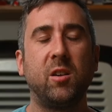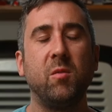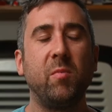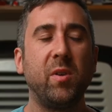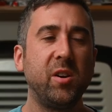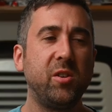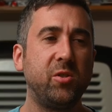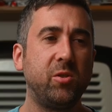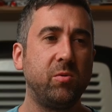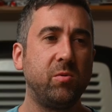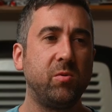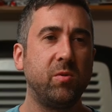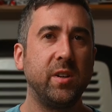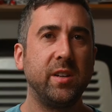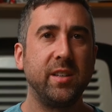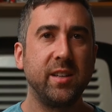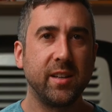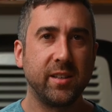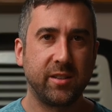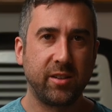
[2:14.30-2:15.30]
Compared to a
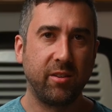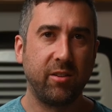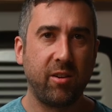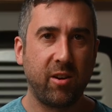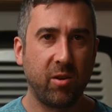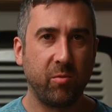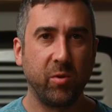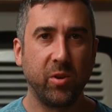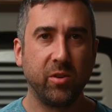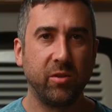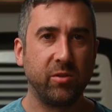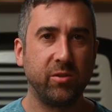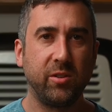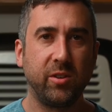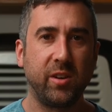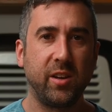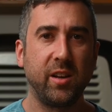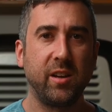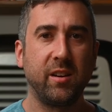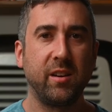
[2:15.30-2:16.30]
DSLR where you're
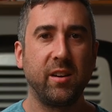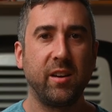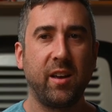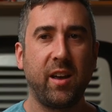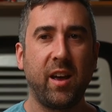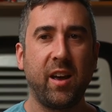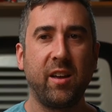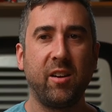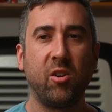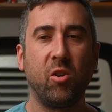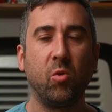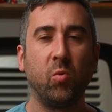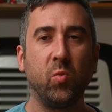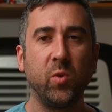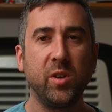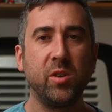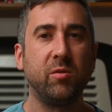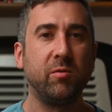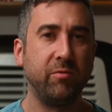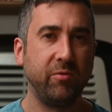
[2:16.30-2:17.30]
looking at a
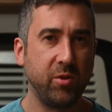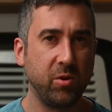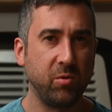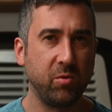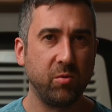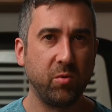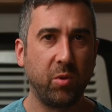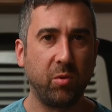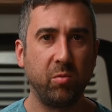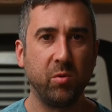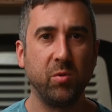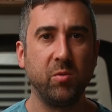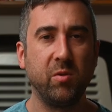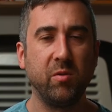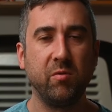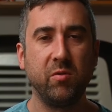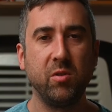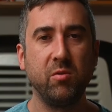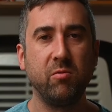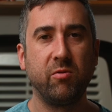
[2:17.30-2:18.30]
real view through
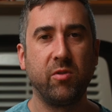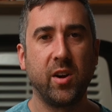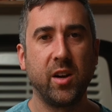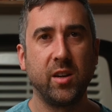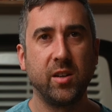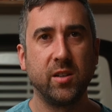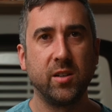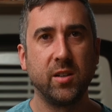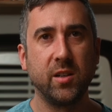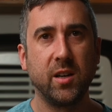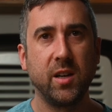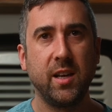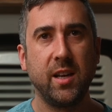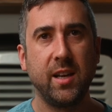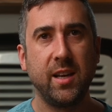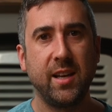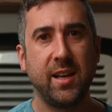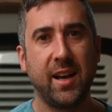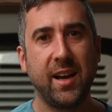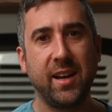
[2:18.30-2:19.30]
the viewfinder,
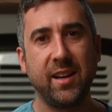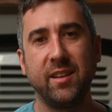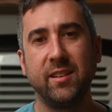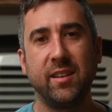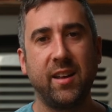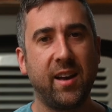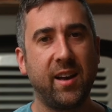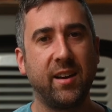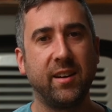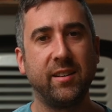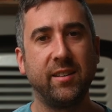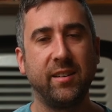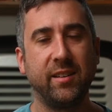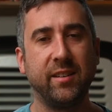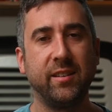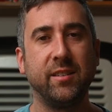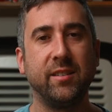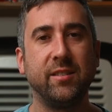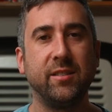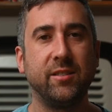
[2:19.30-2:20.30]
any lag
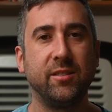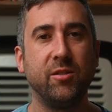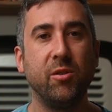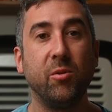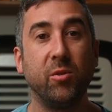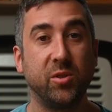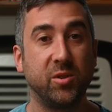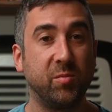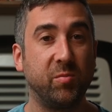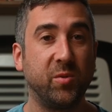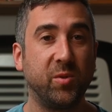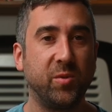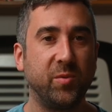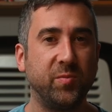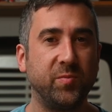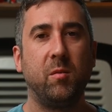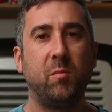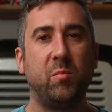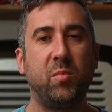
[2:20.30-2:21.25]
is noticeable.